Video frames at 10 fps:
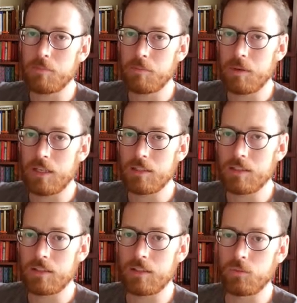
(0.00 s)
based
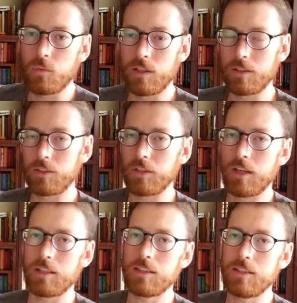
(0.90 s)
on whether or
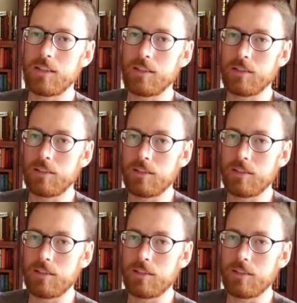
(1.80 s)
not the